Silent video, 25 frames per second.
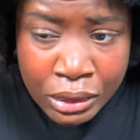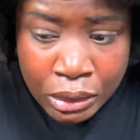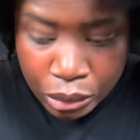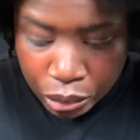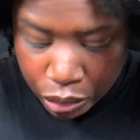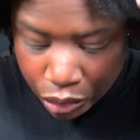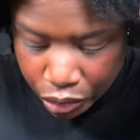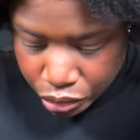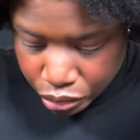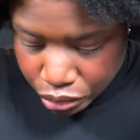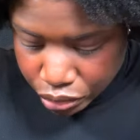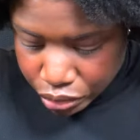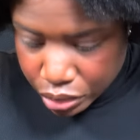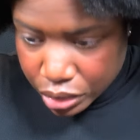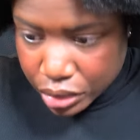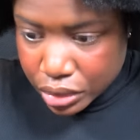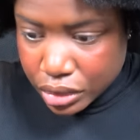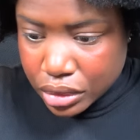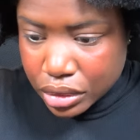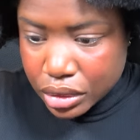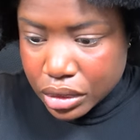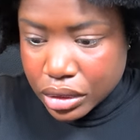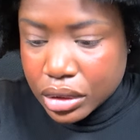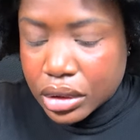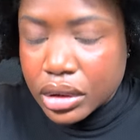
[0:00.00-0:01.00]
Whoa.
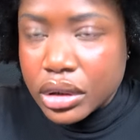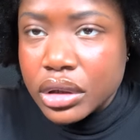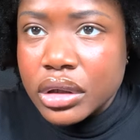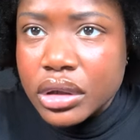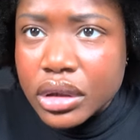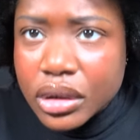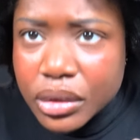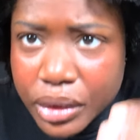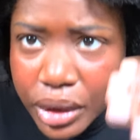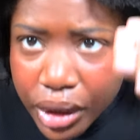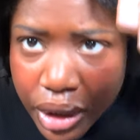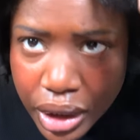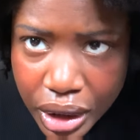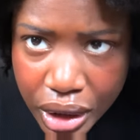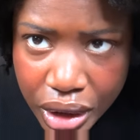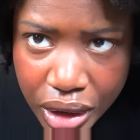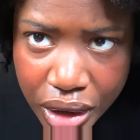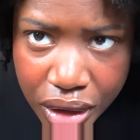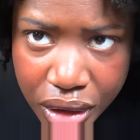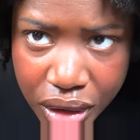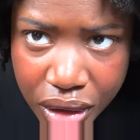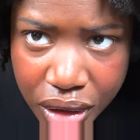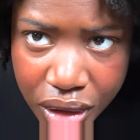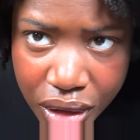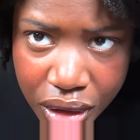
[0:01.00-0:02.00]

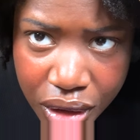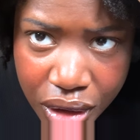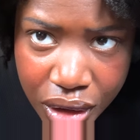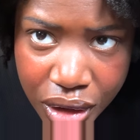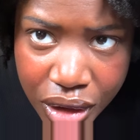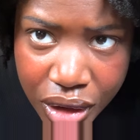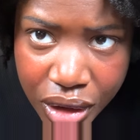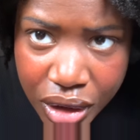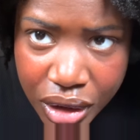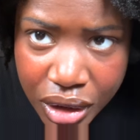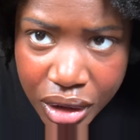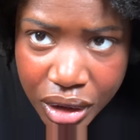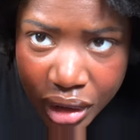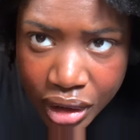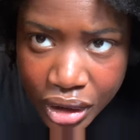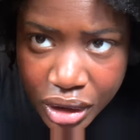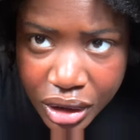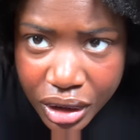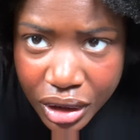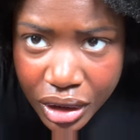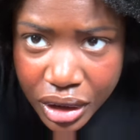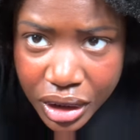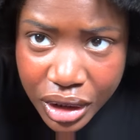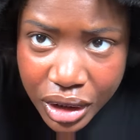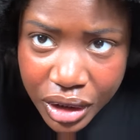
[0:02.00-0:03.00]
Okay.
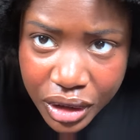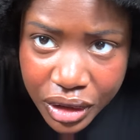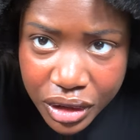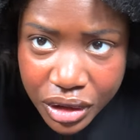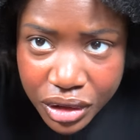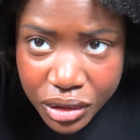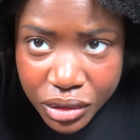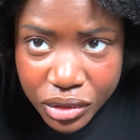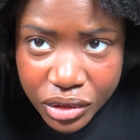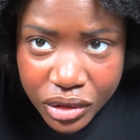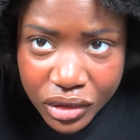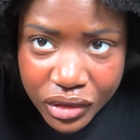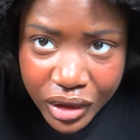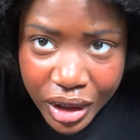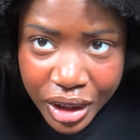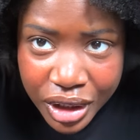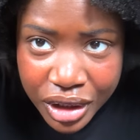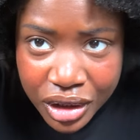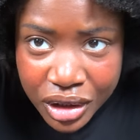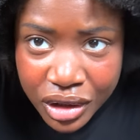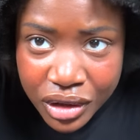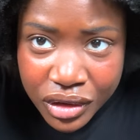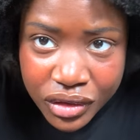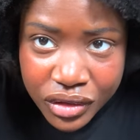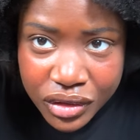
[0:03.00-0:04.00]
And then you just, I
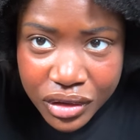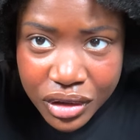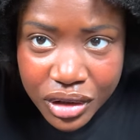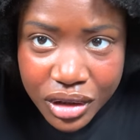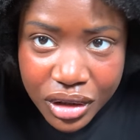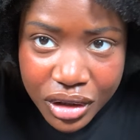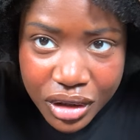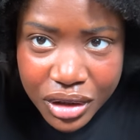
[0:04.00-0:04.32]
guess.